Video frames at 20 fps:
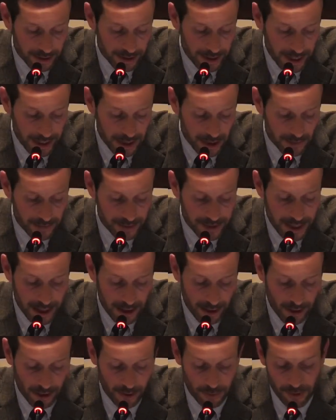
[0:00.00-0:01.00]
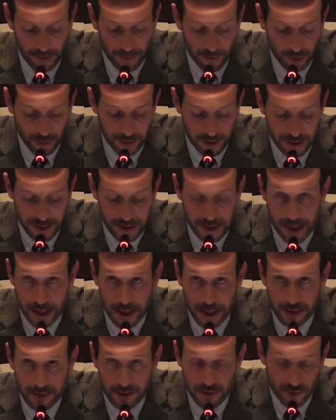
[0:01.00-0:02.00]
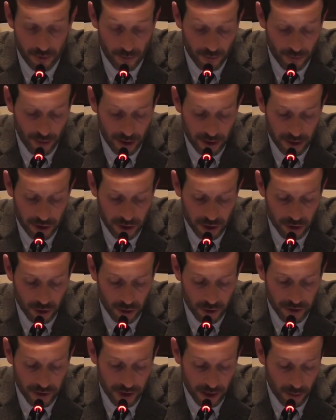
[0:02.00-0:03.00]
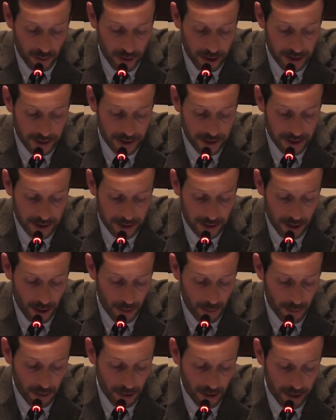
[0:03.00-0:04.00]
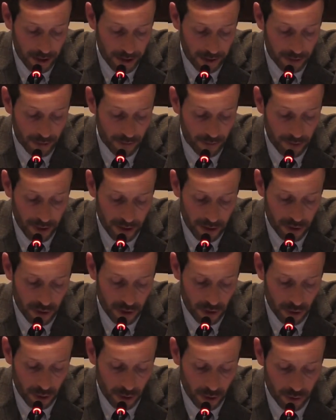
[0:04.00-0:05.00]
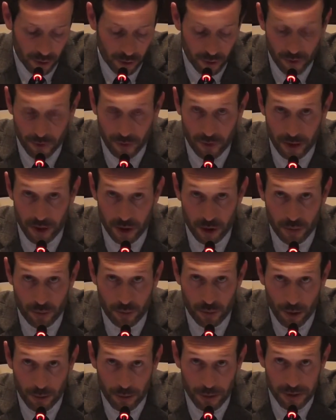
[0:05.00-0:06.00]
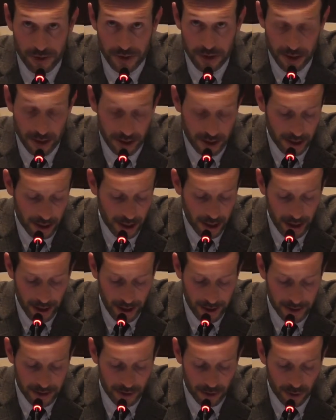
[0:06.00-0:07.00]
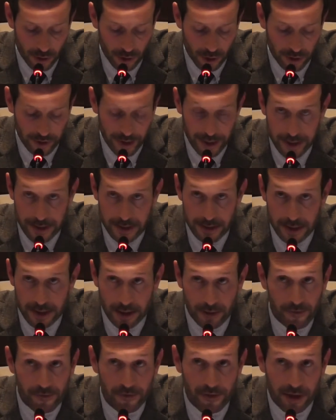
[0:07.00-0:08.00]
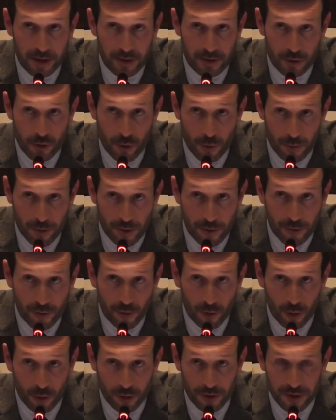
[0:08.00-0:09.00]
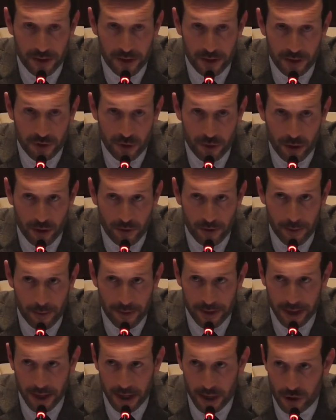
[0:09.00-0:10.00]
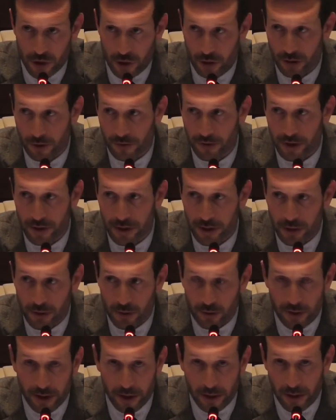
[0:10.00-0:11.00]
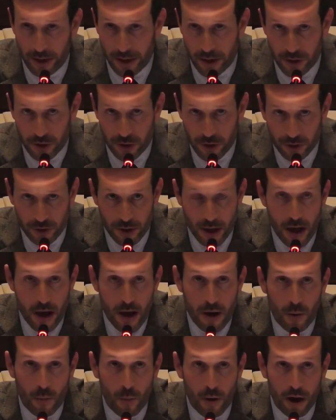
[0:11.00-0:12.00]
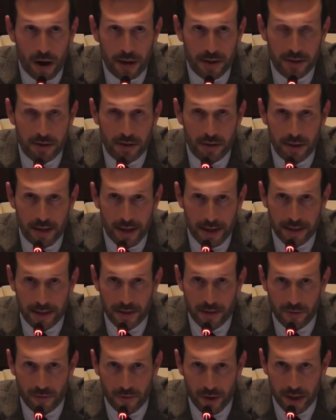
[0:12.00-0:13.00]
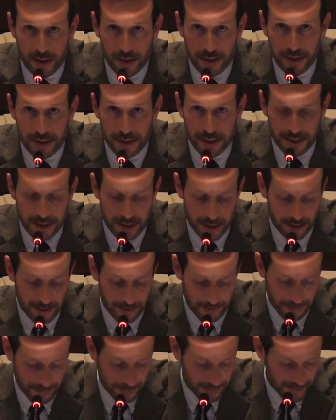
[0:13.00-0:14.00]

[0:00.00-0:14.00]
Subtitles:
case of death before this date, the French notary will apply the French law to the French property as the connecting factor before the entry of application of the EU regulation was the lex res cite.